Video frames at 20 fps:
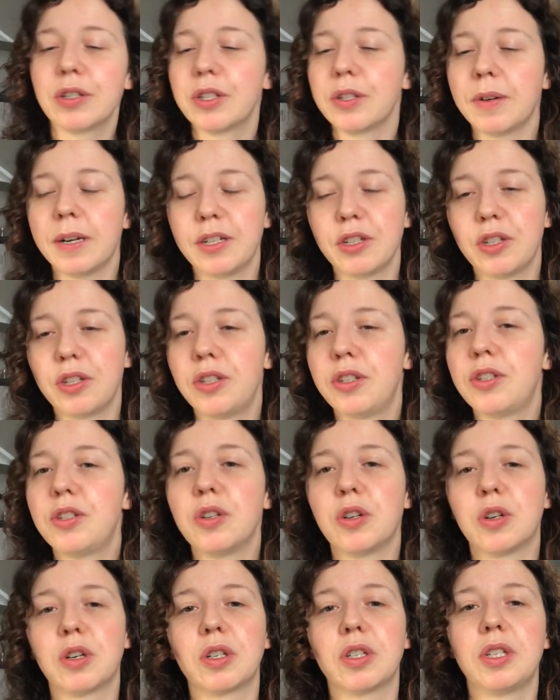So I just
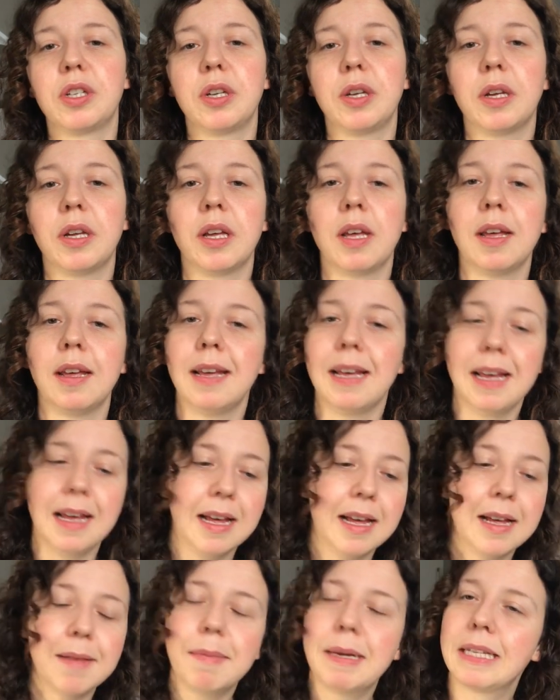stuck to
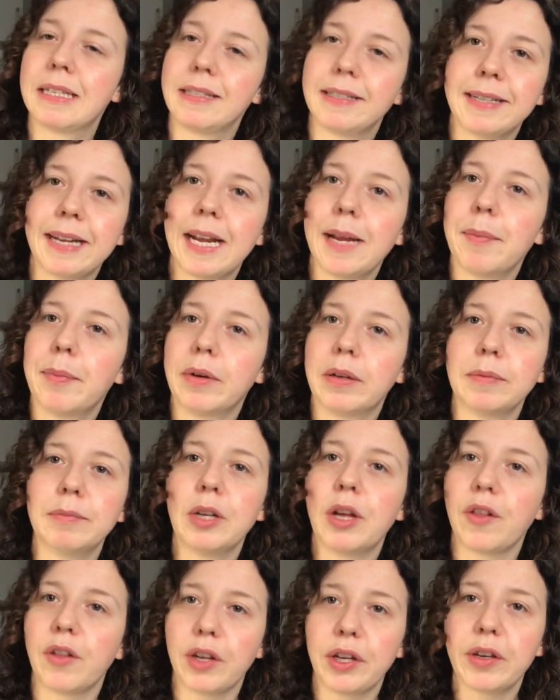my staple.
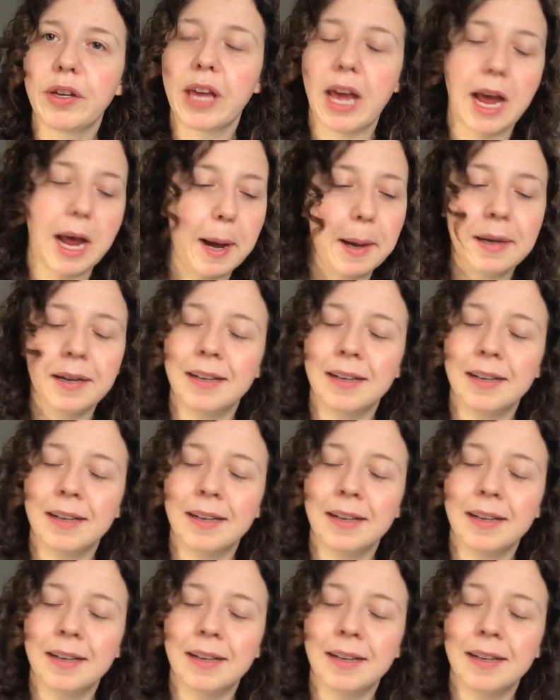Not that you care.